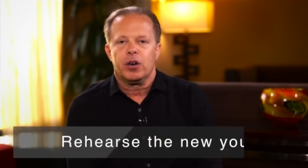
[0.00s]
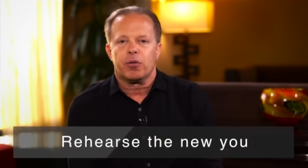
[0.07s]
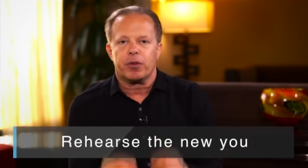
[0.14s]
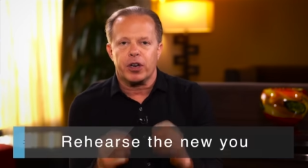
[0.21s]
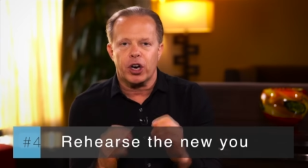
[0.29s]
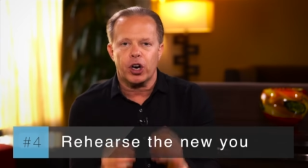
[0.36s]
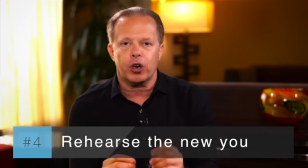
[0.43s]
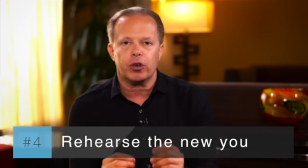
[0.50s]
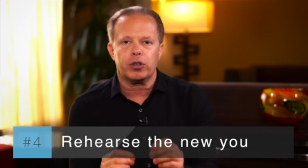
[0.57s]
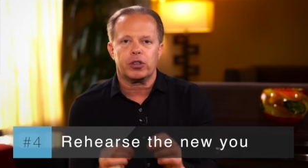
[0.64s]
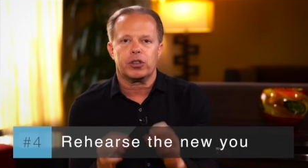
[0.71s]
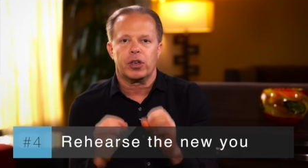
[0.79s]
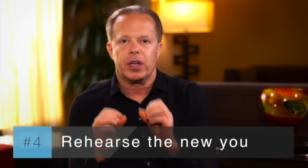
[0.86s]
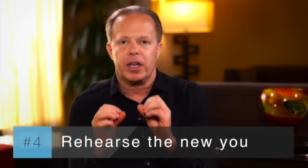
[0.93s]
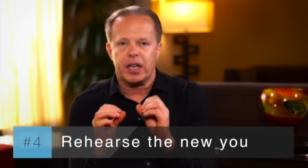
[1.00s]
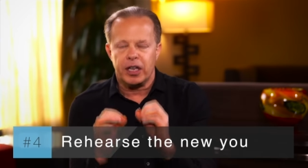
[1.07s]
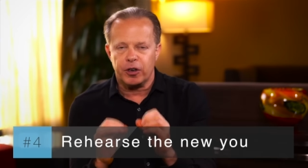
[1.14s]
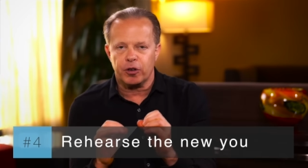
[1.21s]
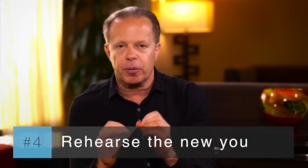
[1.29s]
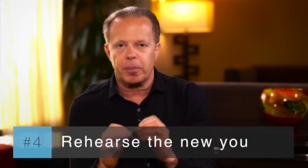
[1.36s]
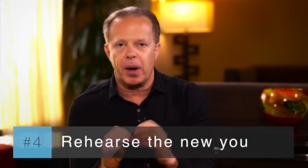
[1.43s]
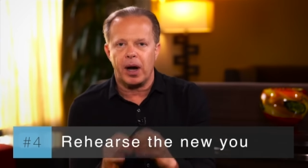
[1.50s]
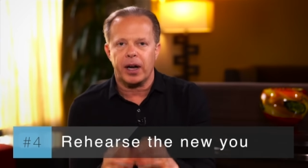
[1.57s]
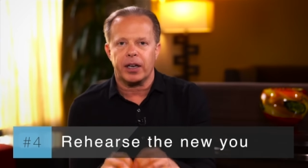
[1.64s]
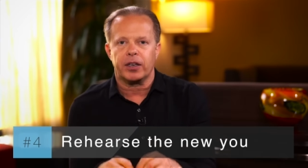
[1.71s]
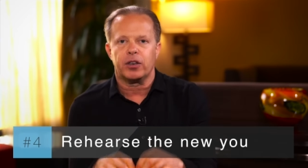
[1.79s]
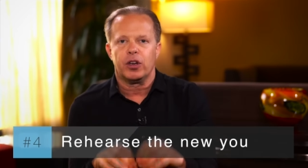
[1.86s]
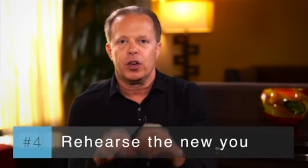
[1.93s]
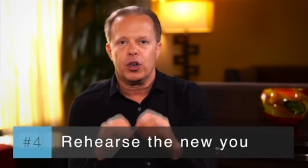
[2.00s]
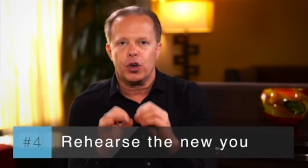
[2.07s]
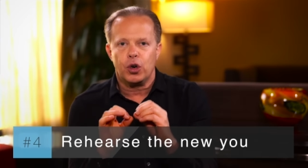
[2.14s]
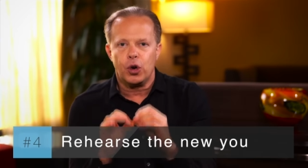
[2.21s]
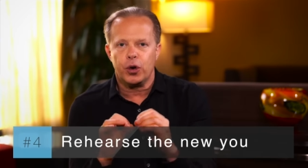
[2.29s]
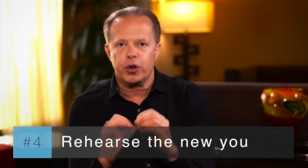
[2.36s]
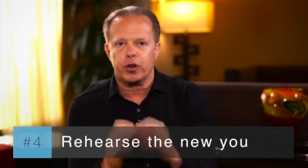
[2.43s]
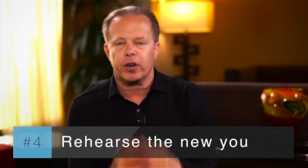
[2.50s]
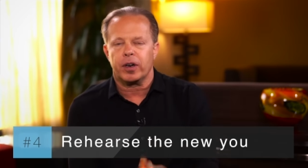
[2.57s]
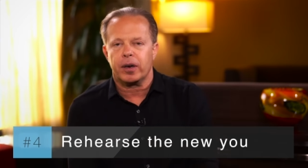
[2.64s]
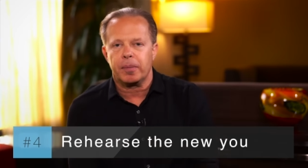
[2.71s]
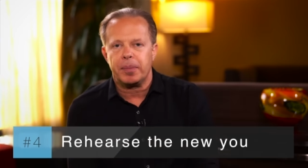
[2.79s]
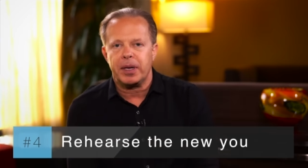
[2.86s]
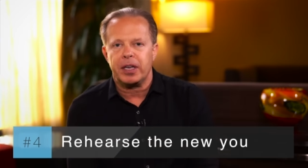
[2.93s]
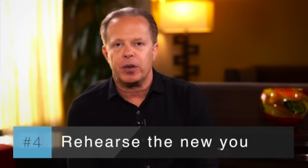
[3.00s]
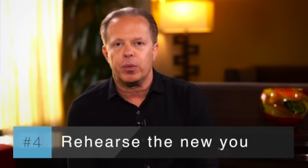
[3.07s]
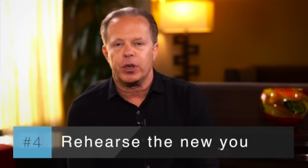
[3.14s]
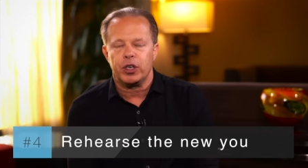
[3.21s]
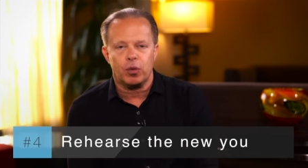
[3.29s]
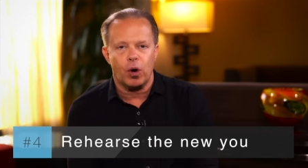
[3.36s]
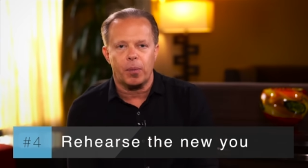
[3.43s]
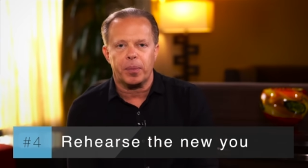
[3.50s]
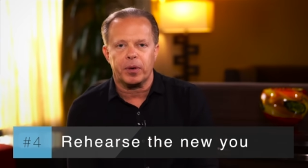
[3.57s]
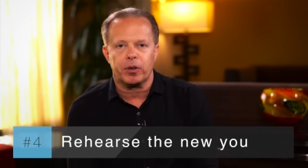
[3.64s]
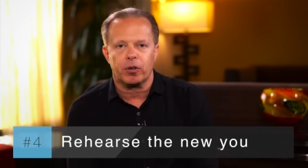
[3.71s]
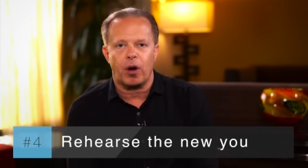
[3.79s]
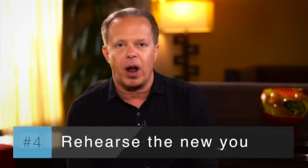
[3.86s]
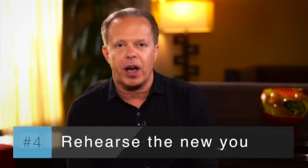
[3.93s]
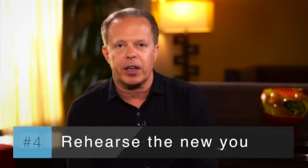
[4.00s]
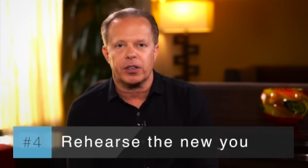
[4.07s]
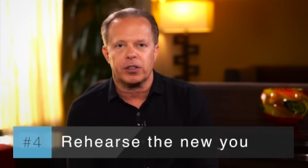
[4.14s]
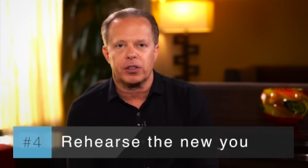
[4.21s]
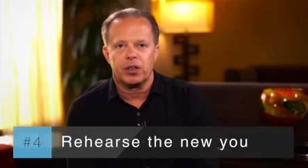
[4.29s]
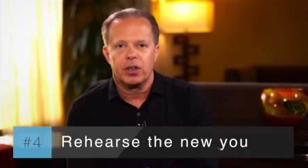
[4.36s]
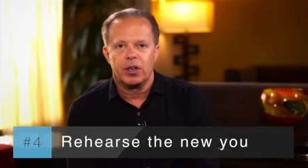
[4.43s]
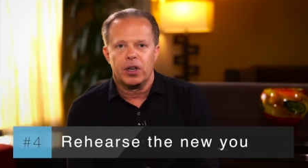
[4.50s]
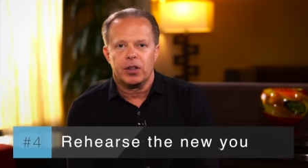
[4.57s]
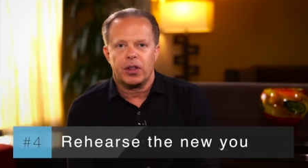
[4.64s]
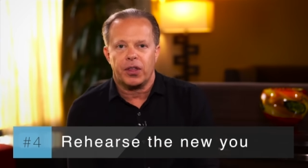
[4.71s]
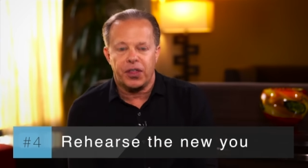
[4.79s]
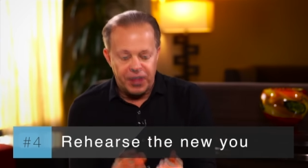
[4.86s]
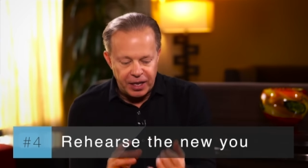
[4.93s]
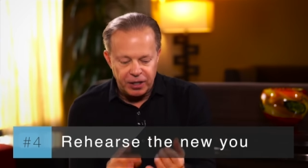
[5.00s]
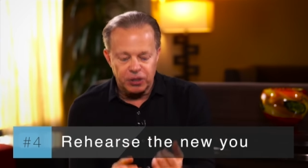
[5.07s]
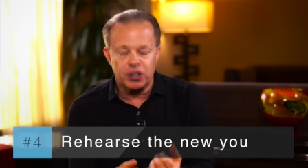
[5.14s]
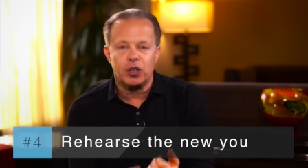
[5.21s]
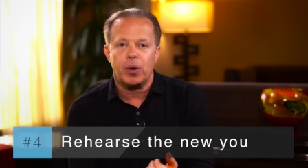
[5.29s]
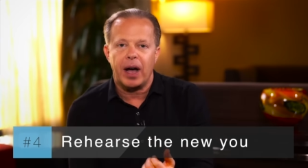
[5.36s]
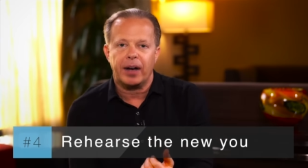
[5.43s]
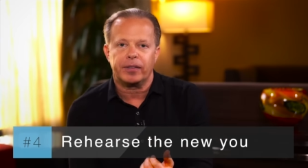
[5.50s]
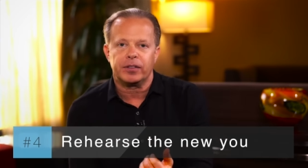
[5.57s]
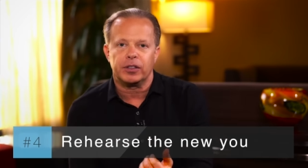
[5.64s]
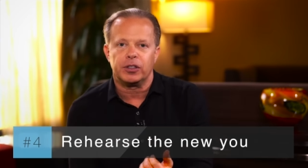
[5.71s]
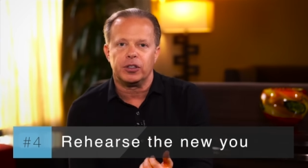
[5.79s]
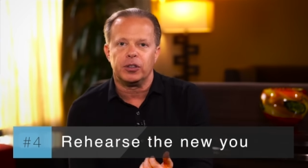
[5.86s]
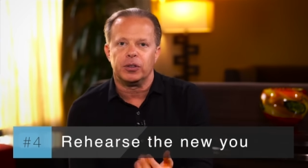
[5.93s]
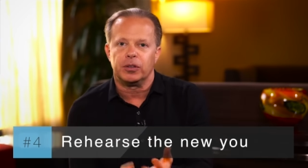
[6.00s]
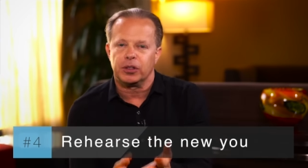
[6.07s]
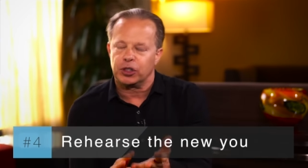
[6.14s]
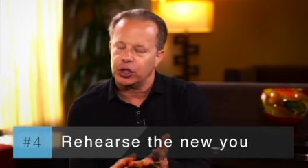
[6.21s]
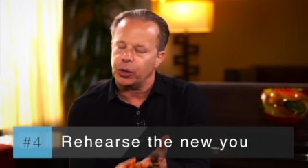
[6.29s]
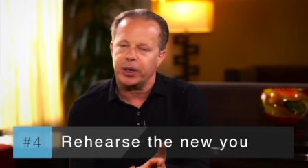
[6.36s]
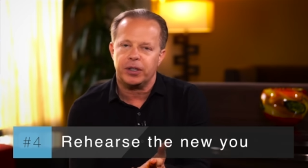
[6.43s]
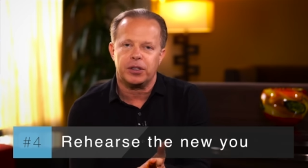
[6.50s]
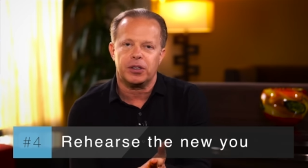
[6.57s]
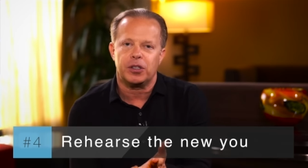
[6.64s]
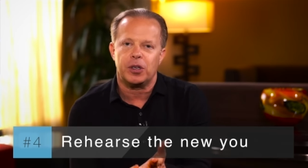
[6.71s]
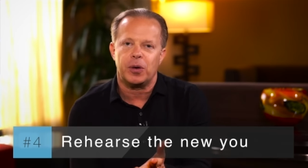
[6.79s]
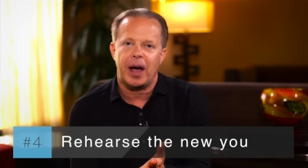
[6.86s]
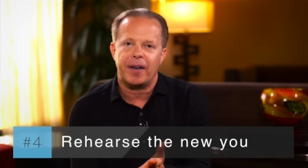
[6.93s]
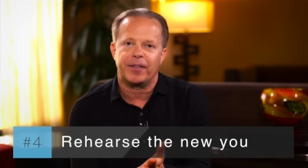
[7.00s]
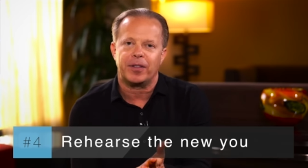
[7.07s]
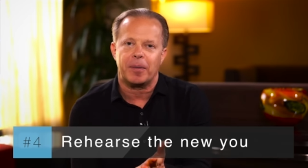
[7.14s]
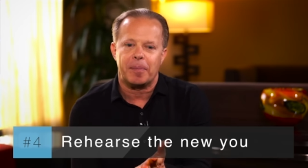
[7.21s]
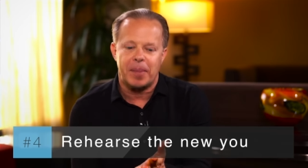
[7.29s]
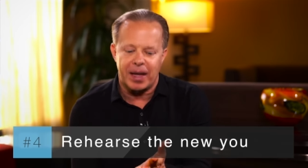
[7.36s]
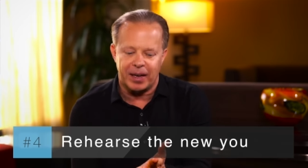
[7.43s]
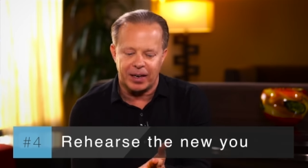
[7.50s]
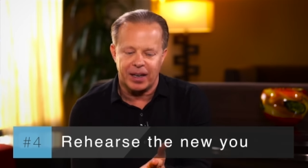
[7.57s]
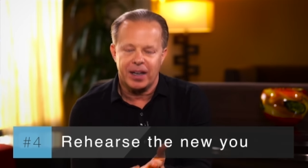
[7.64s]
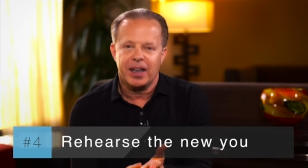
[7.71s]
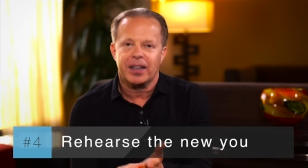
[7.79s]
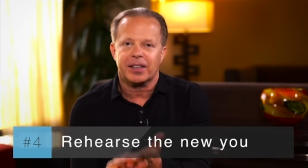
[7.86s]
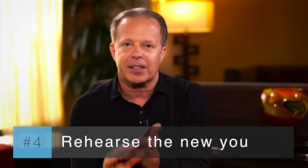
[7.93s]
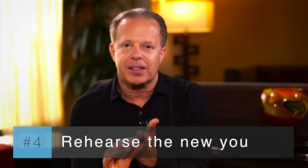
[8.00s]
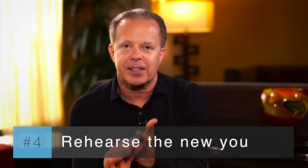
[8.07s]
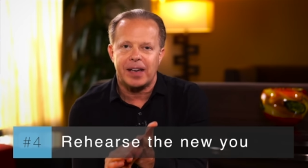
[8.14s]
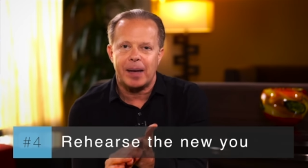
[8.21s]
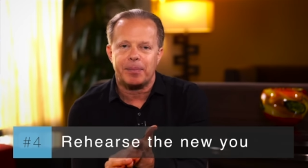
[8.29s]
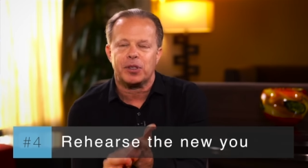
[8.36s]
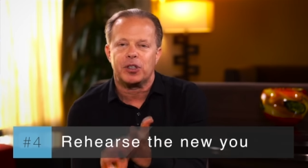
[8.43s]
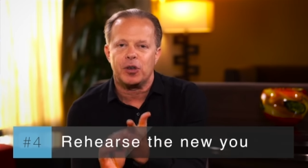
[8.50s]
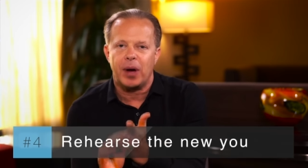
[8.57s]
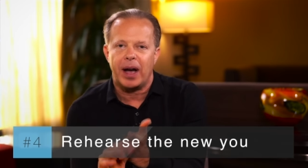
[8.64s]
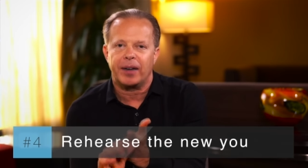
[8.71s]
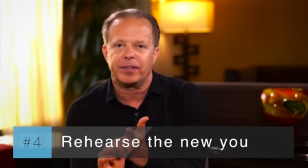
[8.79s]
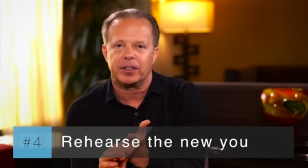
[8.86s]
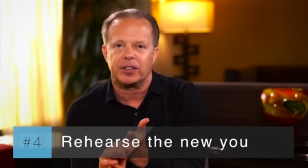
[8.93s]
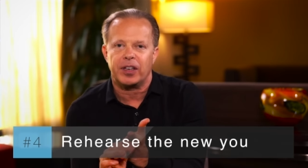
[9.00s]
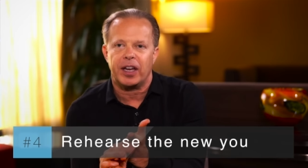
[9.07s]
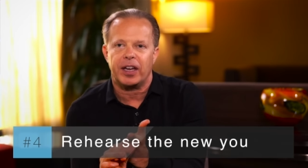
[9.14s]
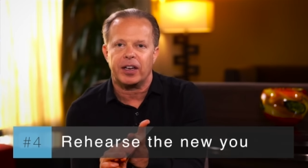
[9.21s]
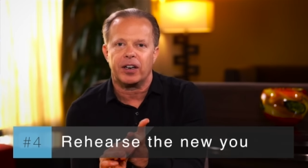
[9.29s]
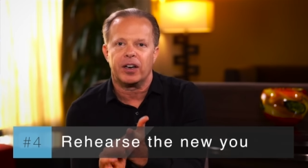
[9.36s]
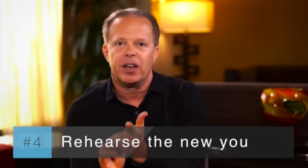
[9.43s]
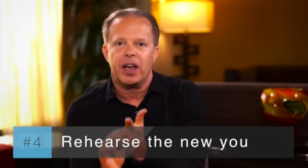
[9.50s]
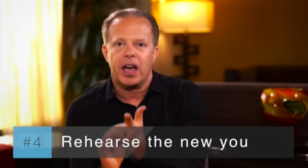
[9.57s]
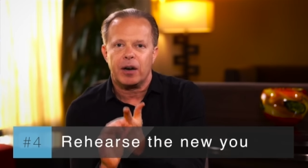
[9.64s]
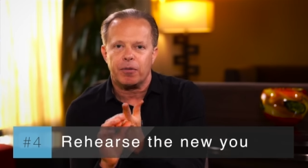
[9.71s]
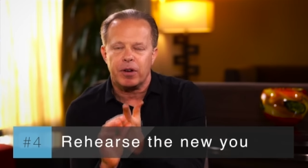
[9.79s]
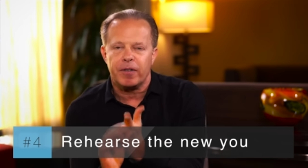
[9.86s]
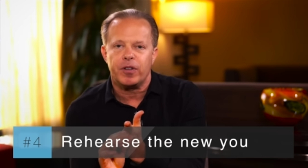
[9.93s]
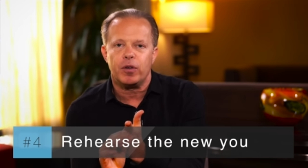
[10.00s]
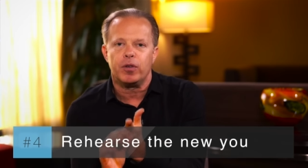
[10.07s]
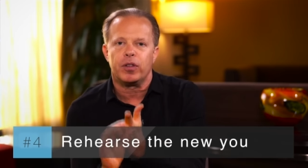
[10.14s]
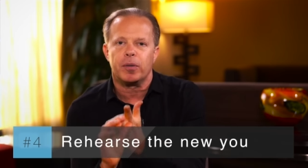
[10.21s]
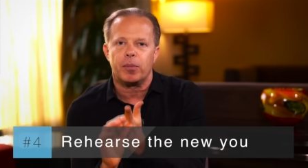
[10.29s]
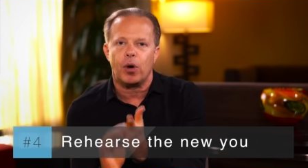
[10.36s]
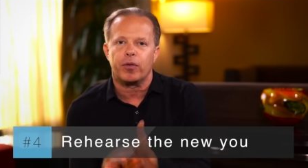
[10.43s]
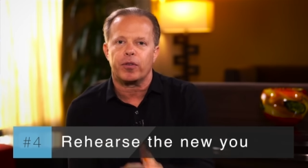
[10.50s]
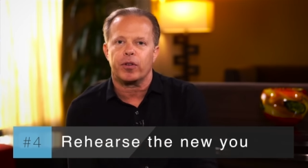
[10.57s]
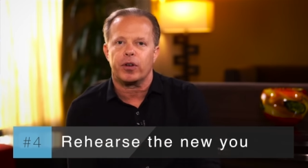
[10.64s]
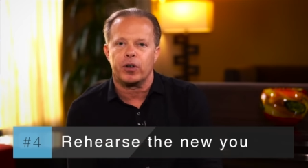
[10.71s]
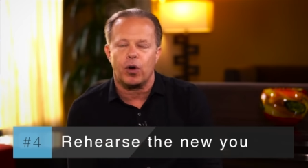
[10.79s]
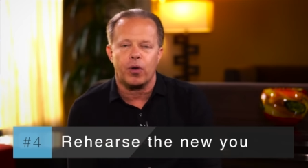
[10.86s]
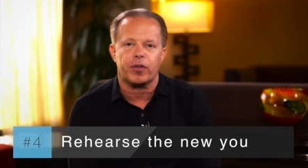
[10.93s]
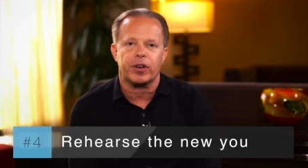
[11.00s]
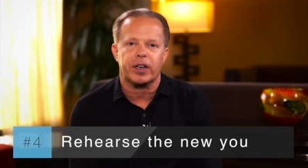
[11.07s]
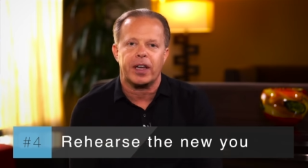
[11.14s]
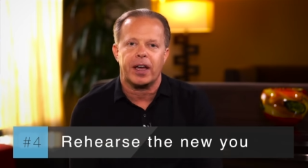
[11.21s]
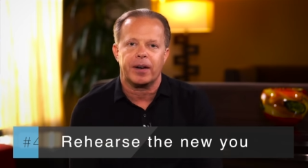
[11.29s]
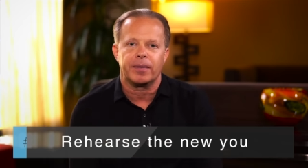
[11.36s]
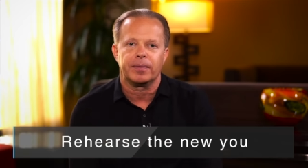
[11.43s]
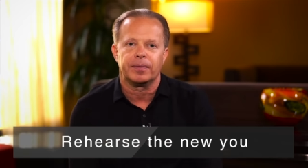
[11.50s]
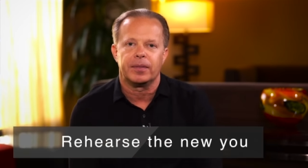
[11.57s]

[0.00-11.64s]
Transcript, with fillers: rehearse in your mind who you're going to be when you open your eyes, the things you have to do, the choices you have to make, the steps you have to take, and review them over and over again.